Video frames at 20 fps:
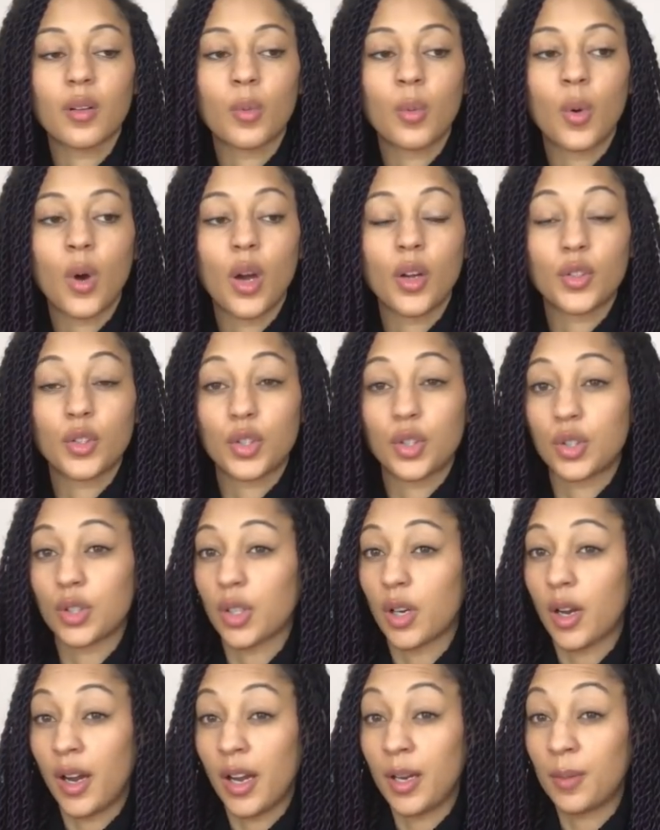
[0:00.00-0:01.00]
watched
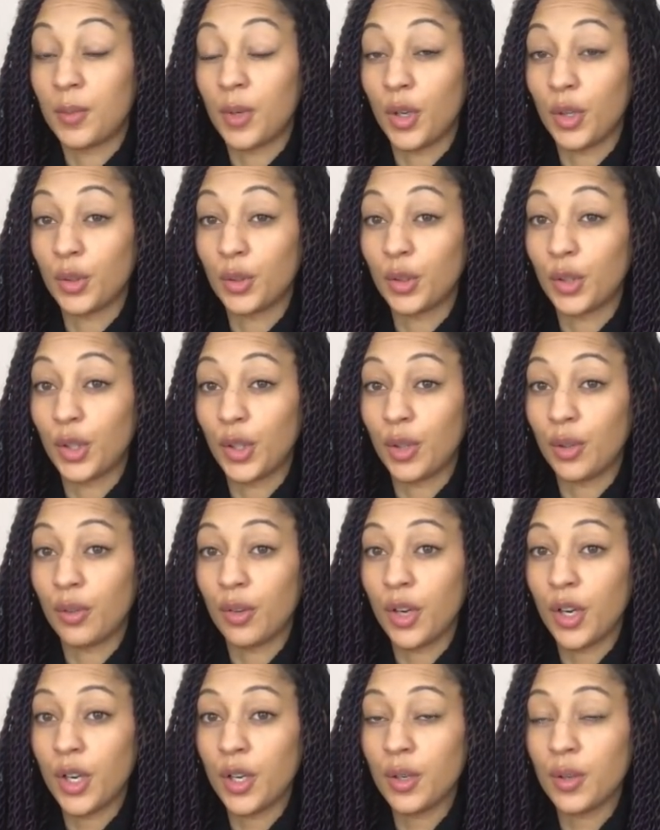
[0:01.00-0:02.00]
I Am Not Your
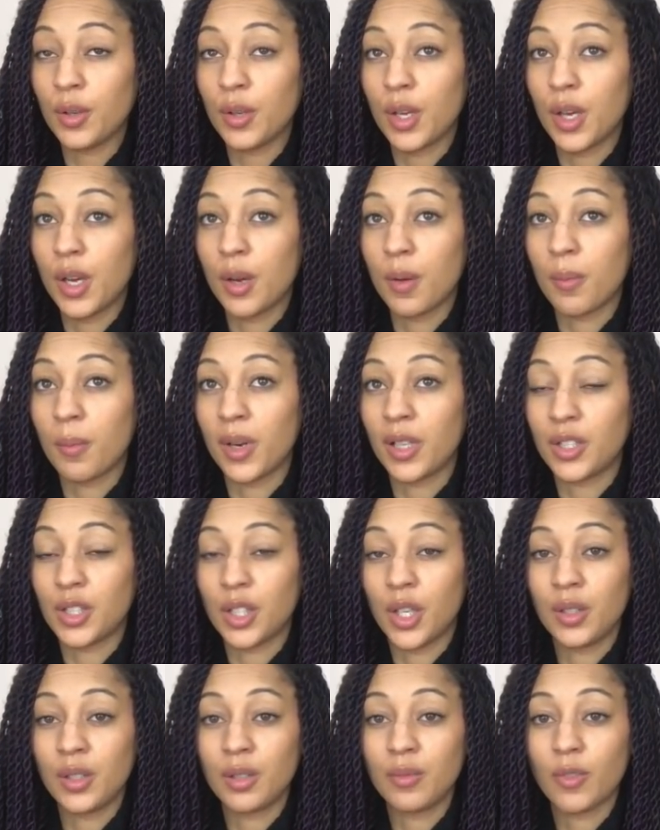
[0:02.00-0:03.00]
Guru by
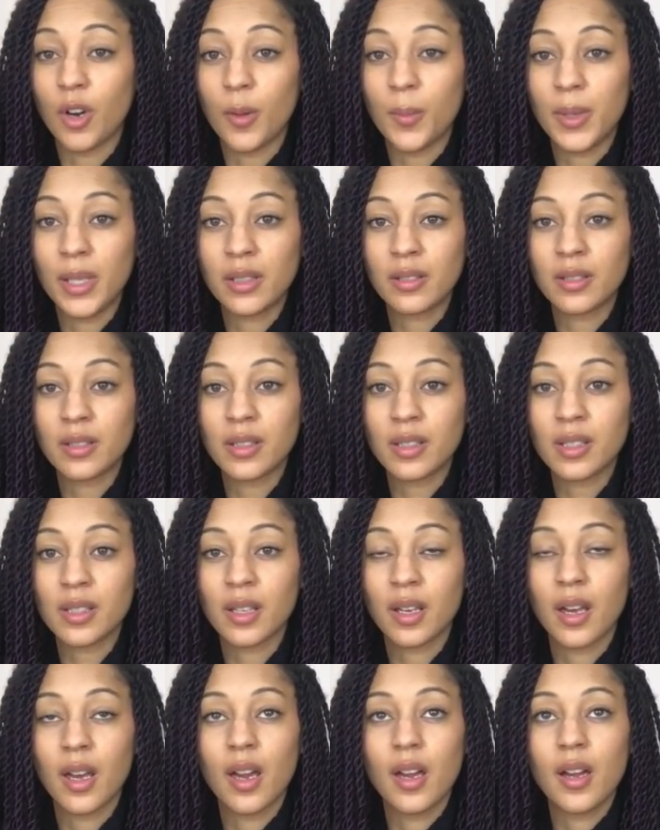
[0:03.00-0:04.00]
Tony
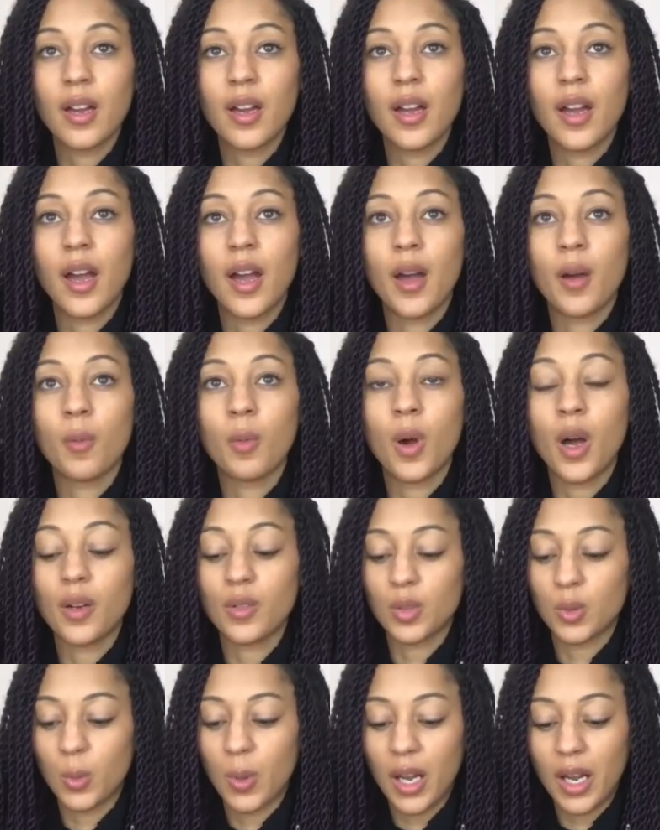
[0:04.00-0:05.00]
Robbins
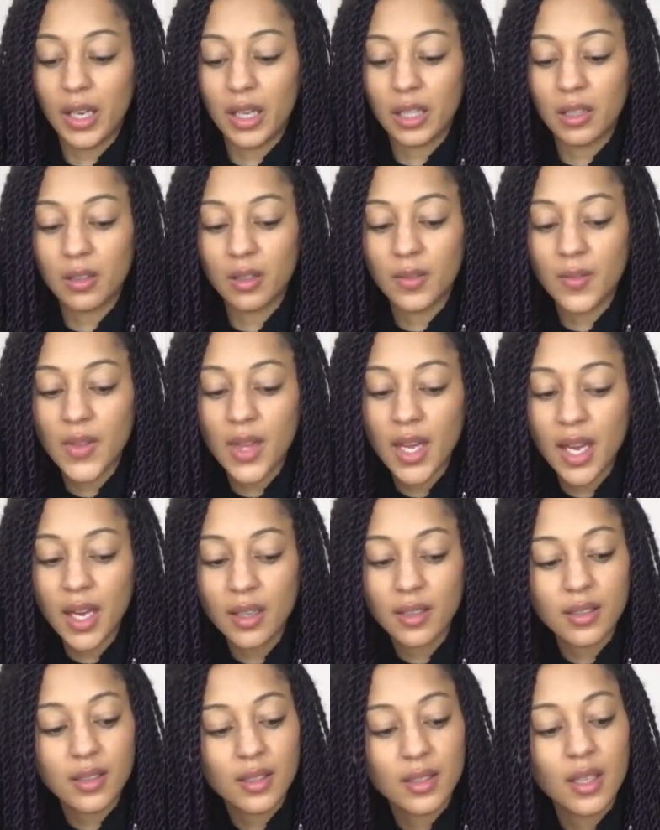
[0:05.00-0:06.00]
whilst working on
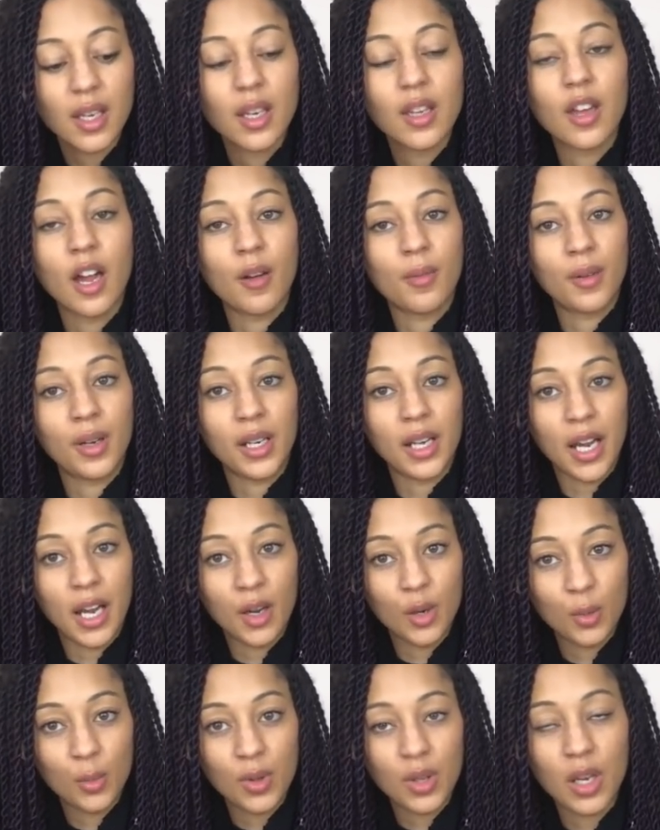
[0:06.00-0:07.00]
this. That really
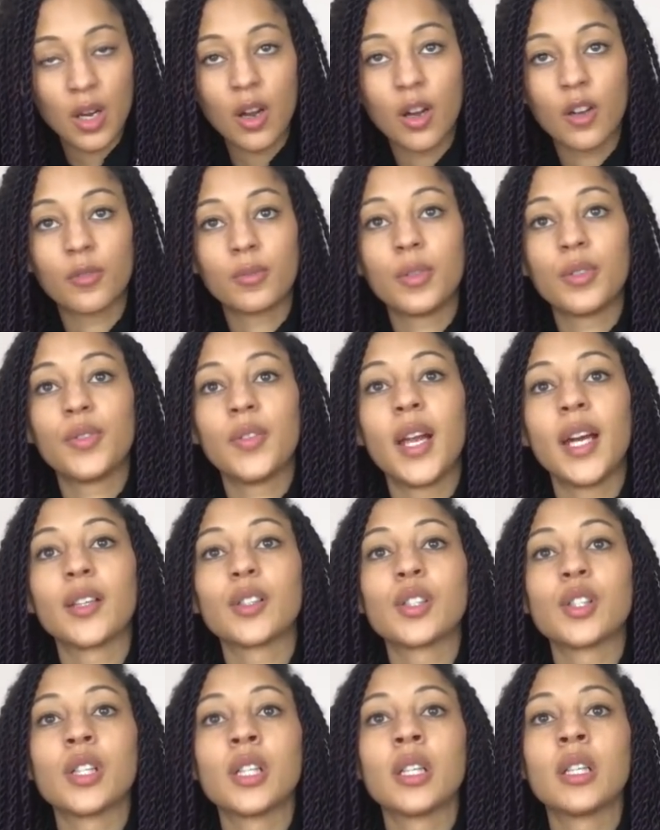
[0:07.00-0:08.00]
helped with a lot of
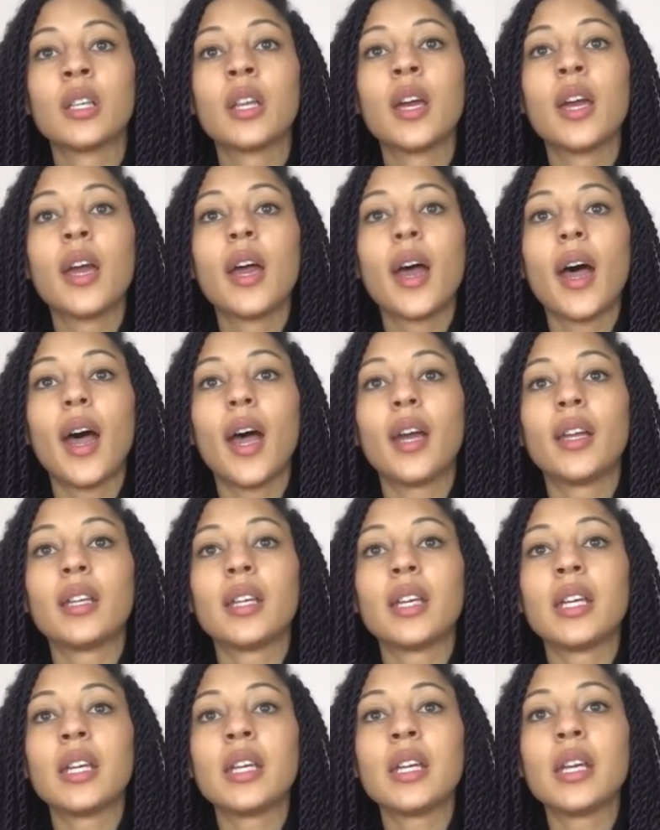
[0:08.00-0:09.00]
reflection and
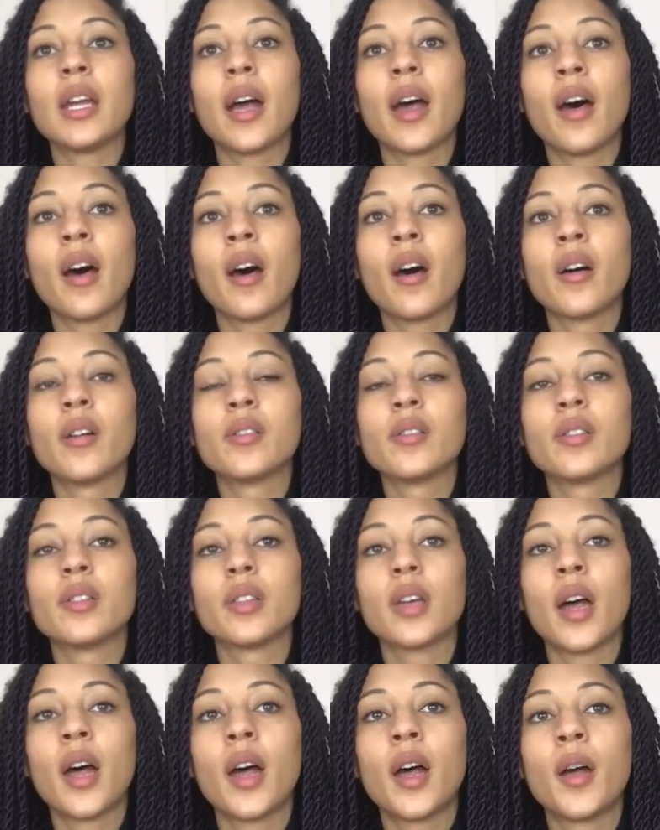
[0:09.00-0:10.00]
he
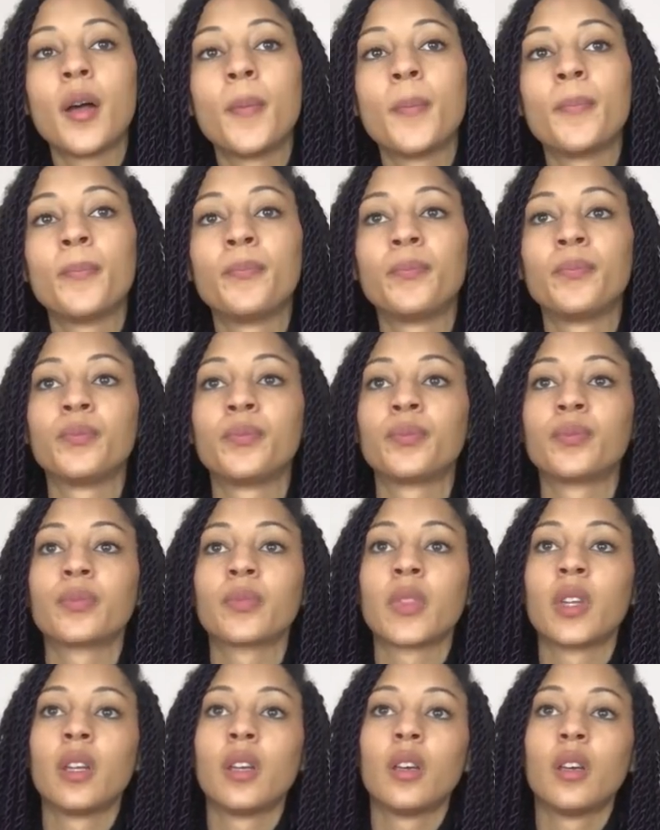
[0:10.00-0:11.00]
has um,
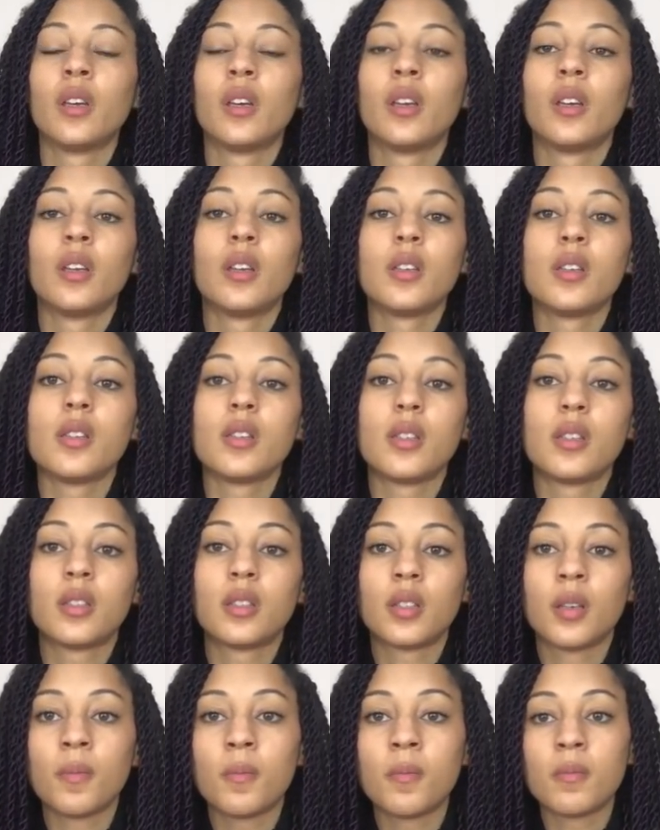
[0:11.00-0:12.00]

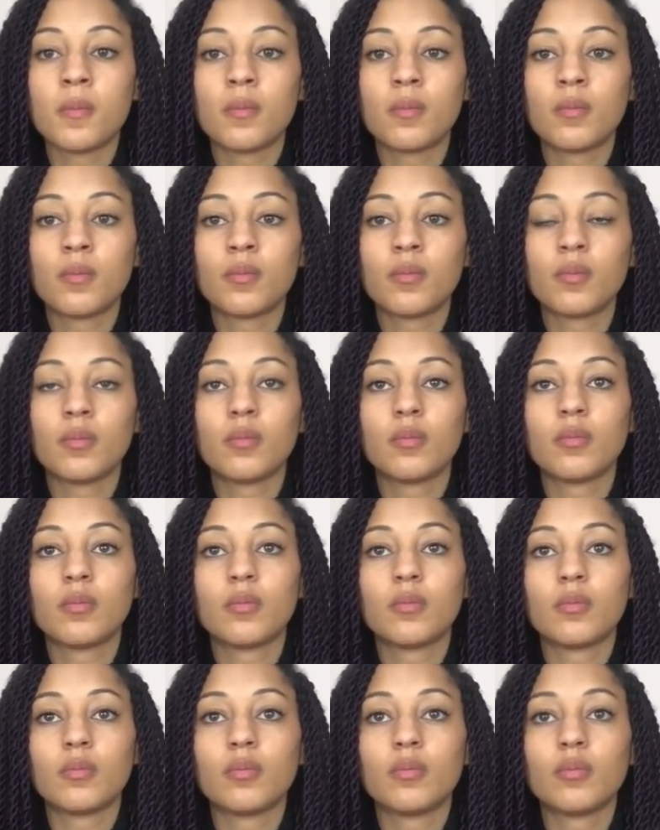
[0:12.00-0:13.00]
some
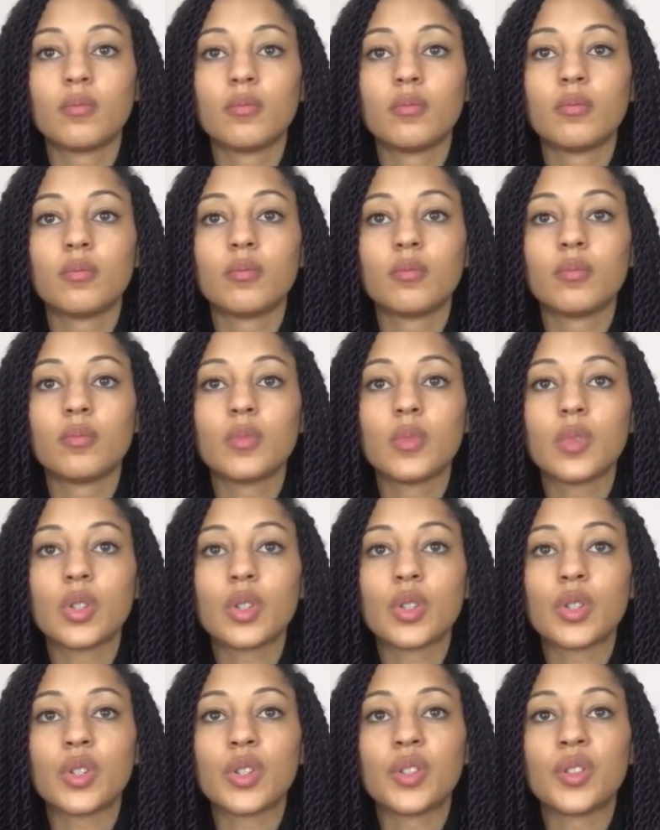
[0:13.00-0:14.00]

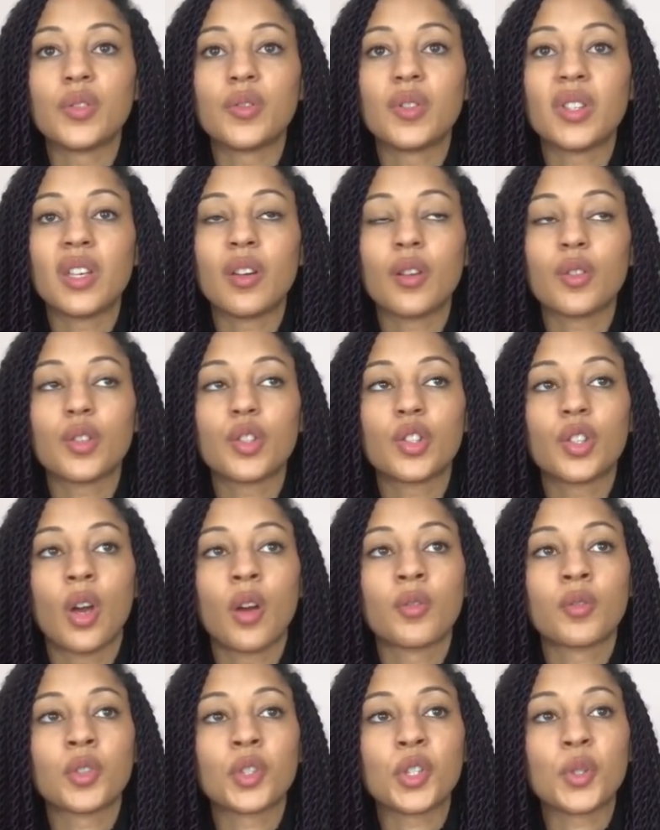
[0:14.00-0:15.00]
sort of, they're not
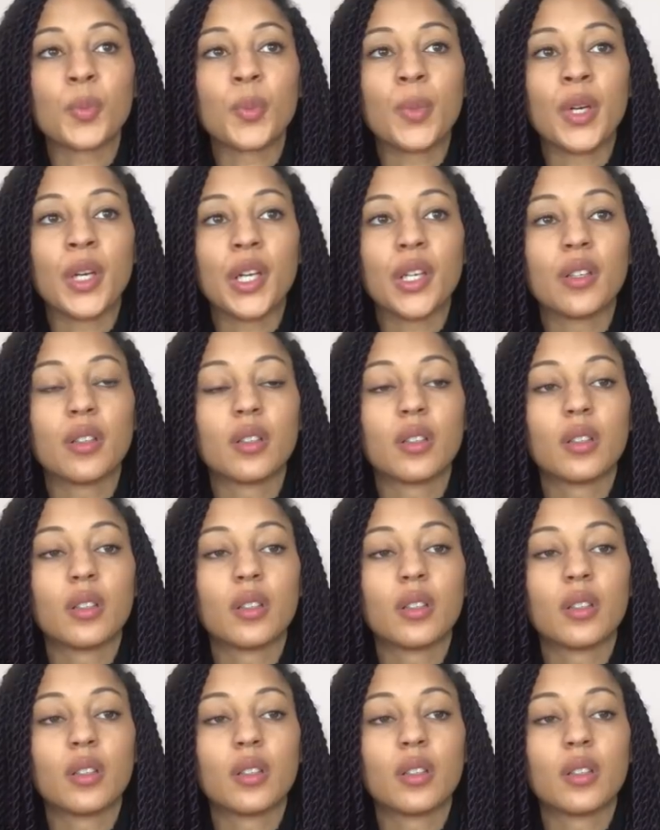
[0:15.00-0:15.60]
songs but